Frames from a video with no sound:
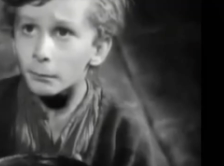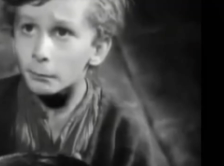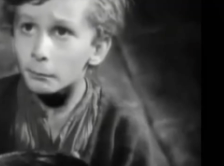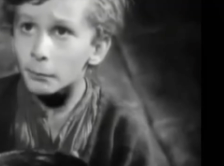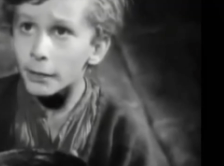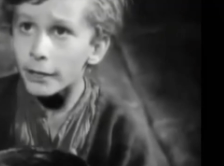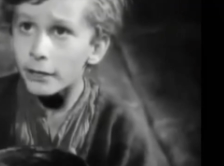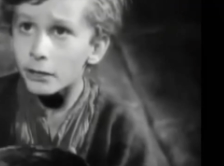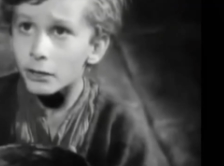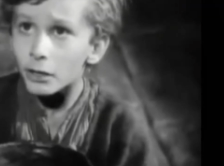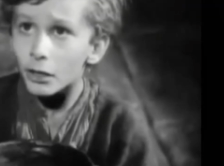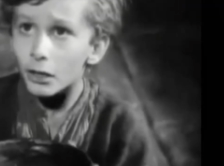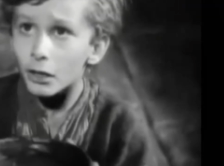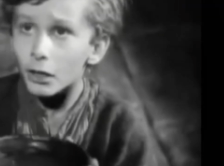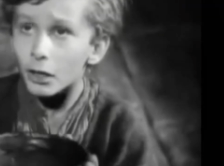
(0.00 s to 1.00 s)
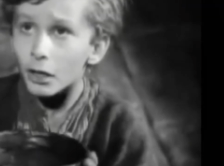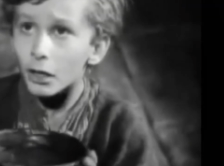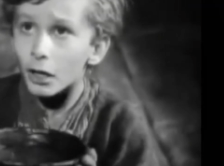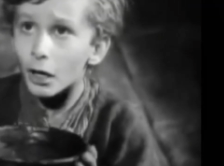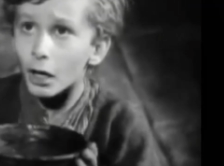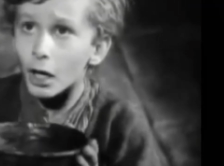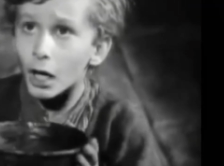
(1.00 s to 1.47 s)
Please, sir,
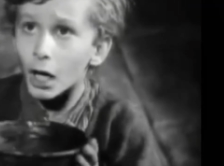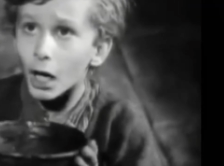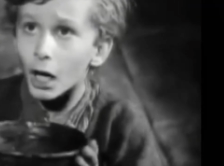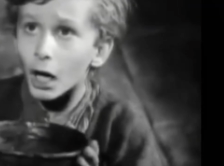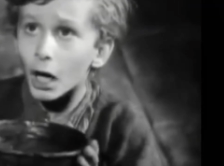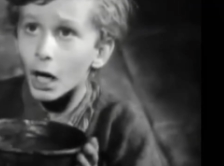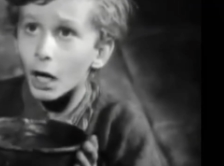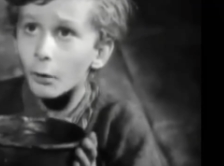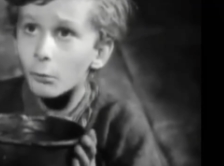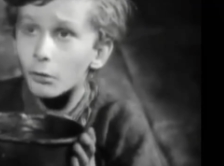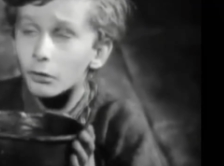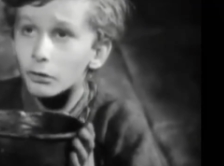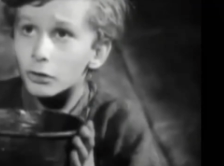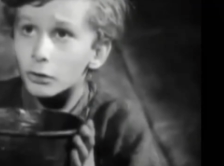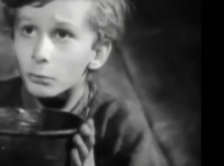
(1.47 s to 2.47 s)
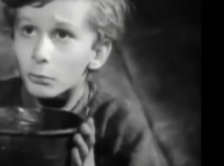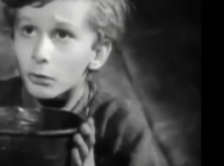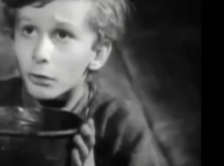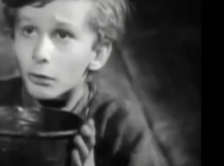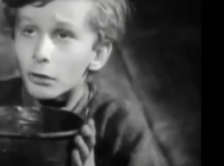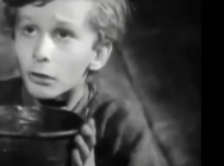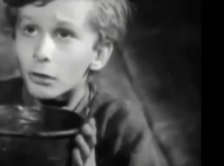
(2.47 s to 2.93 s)
I want a
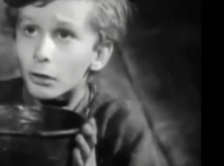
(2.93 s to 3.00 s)
Nintendo